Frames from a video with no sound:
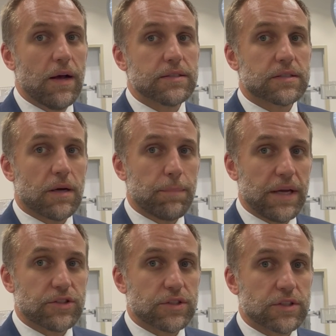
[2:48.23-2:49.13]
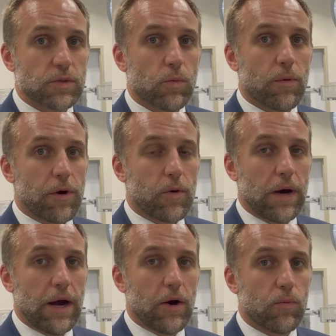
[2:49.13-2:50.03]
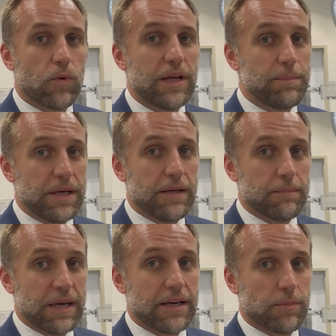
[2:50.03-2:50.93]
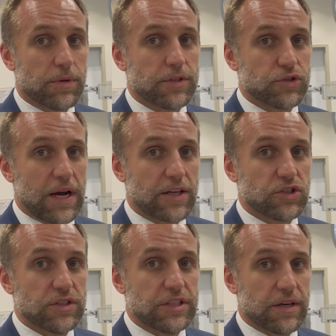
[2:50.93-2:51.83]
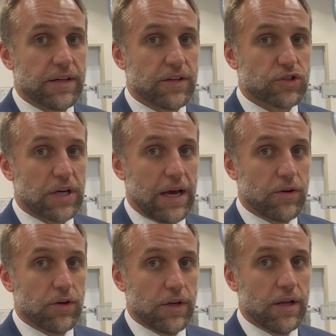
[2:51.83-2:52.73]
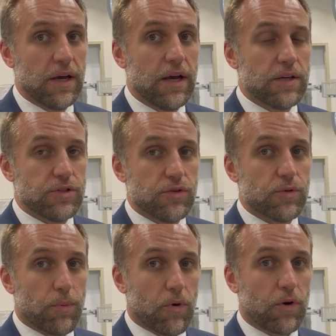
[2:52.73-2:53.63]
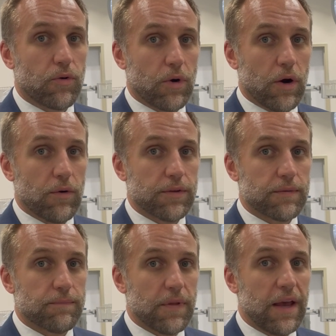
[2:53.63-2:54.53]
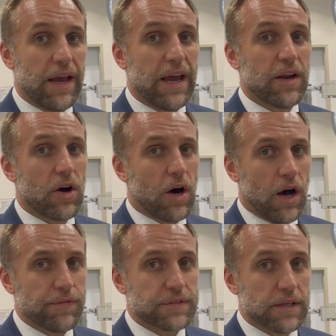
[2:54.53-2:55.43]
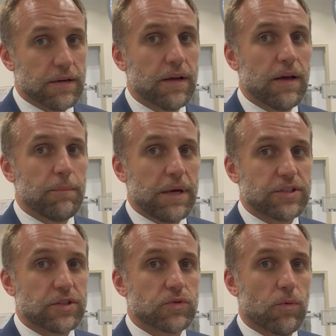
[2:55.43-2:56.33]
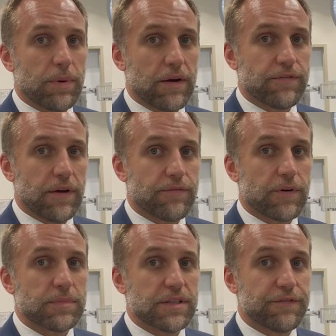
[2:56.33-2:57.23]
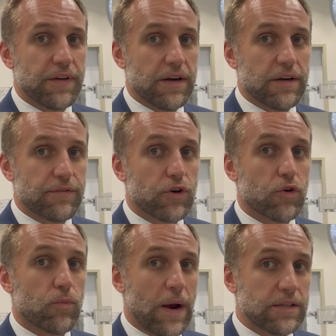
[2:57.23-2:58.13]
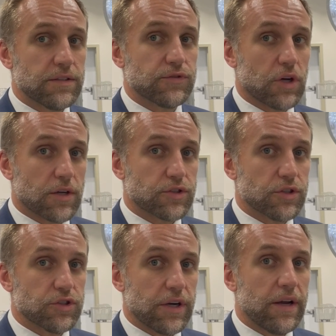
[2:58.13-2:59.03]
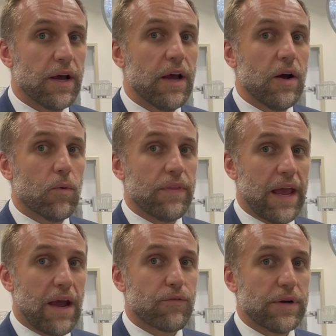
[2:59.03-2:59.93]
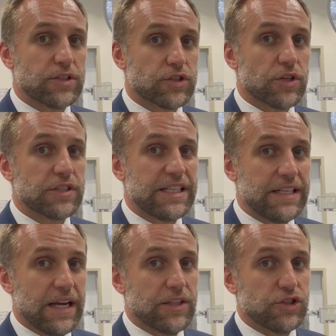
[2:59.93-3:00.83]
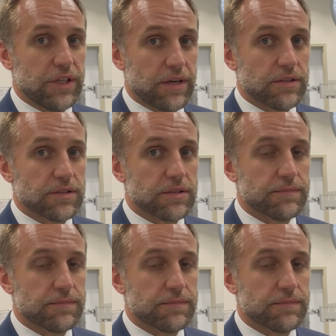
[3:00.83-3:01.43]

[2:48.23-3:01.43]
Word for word: Some patients will require repeat mandible distraction during their childhood due to poor growth, and often patients will benefit from definitive corrective jaw surgery when they have reached their teenage years.